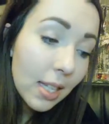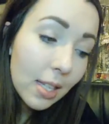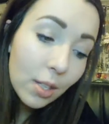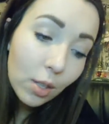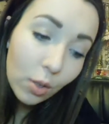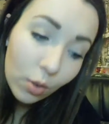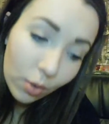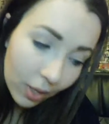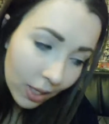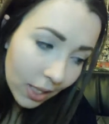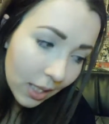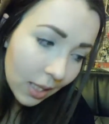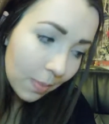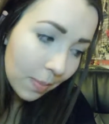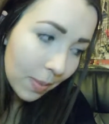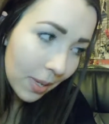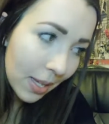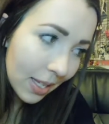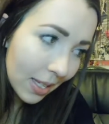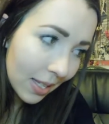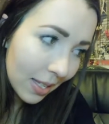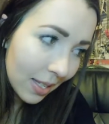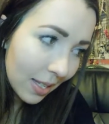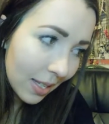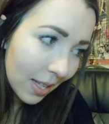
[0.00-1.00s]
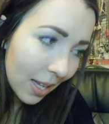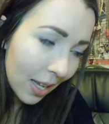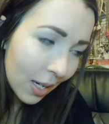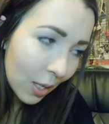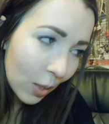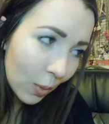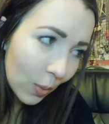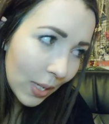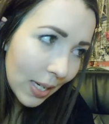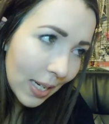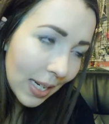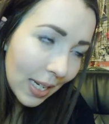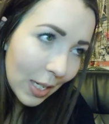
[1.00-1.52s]
Christmas
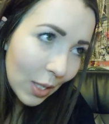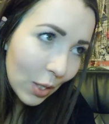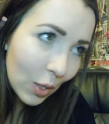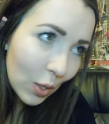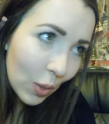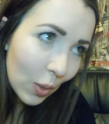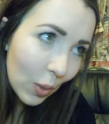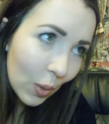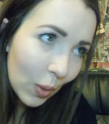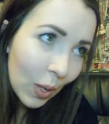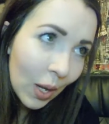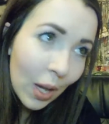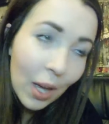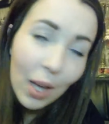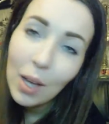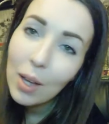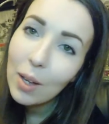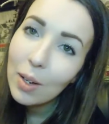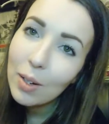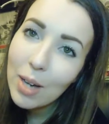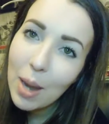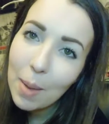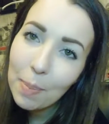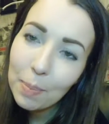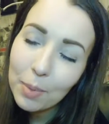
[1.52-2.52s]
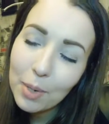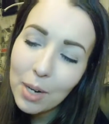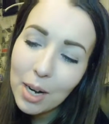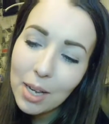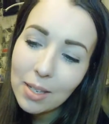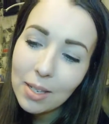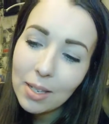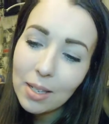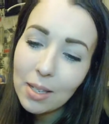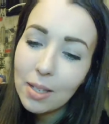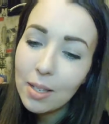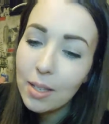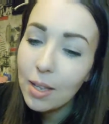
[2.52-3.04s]
and we need to wrap
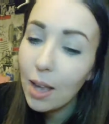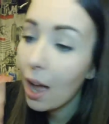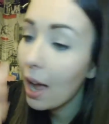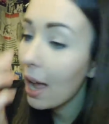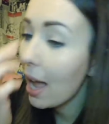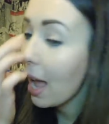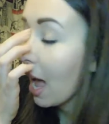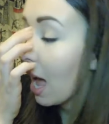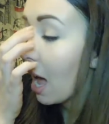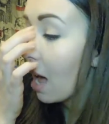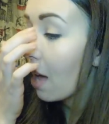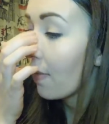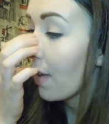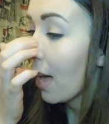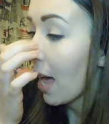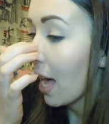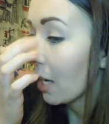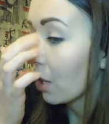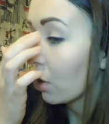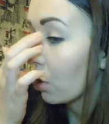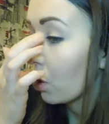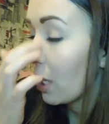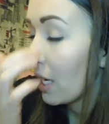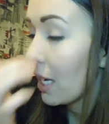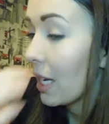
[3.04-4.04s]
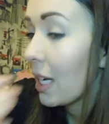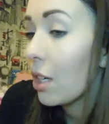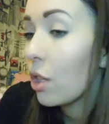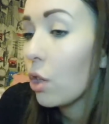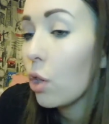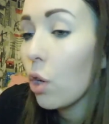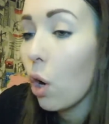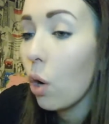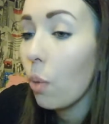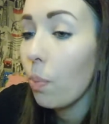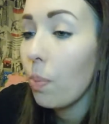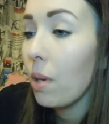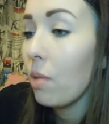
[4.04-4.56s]
presents. I have actually
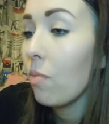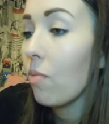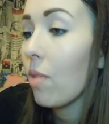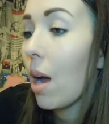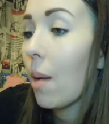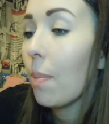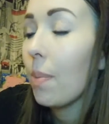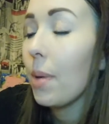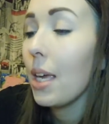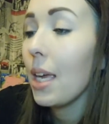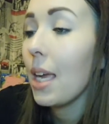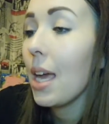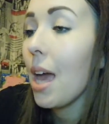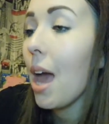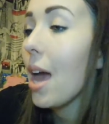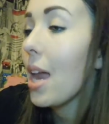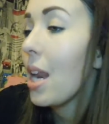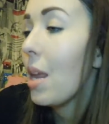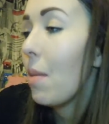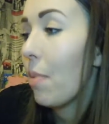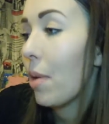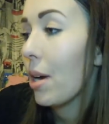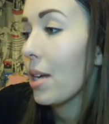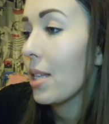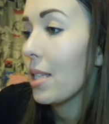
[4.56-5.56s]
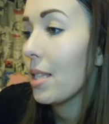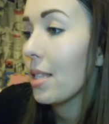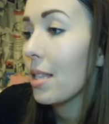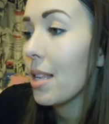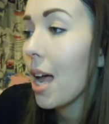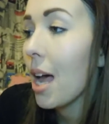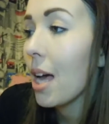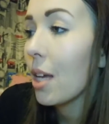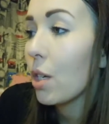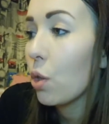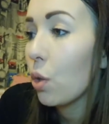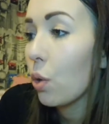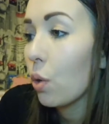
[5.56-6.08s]
not been wrapping any presents
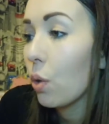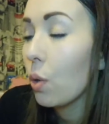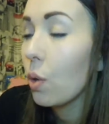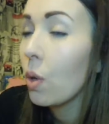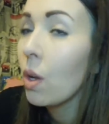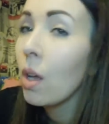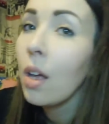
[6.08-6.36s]
at all.